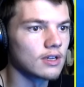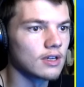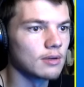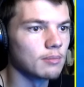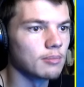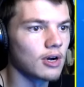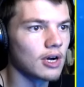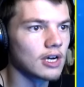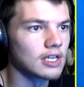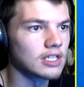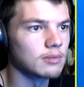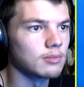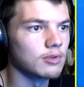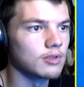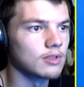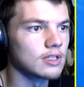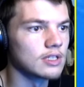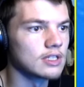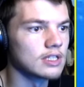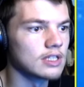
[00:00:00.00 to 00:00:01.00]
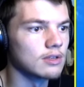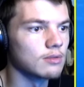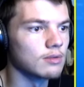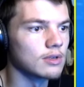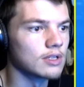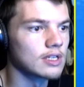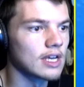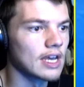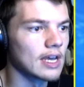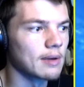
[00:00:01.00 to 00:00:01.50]
impossible to see
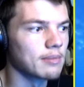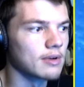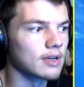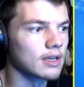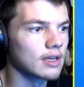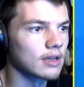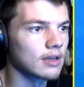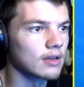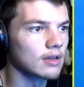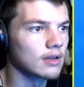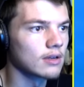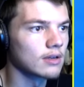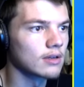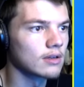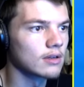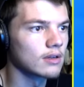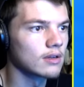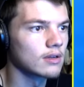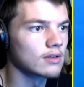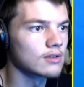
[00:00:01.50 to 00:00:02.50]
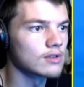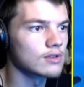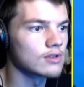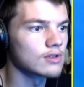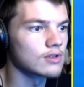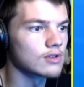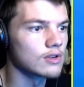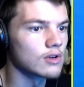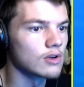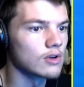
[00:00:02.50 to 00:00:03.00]
what's happening.
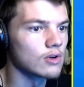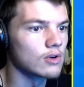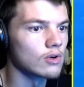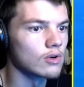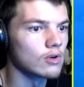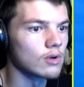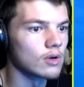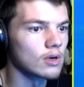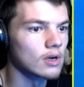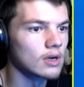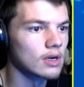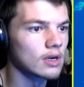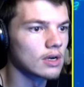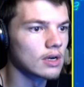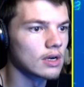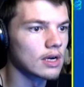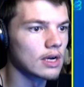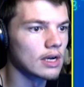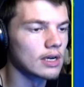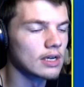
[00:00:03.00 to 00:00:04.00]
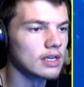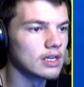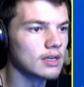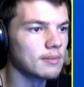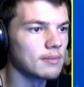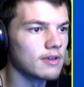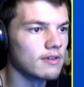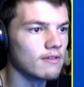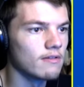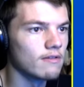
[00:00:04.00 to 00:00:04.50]
So, I need
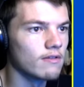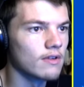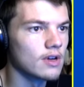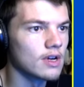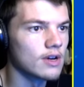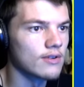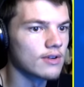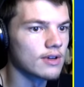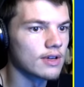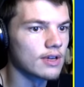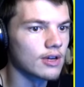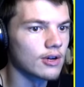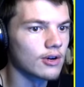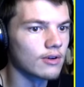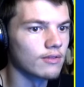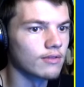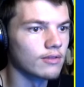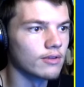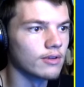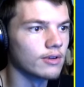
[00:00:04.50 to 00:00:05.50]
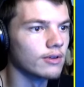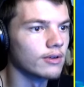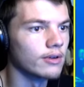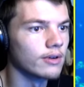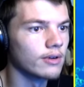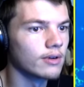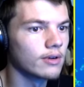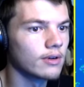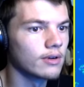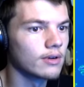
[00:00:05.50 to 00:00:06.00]
to be very careful here.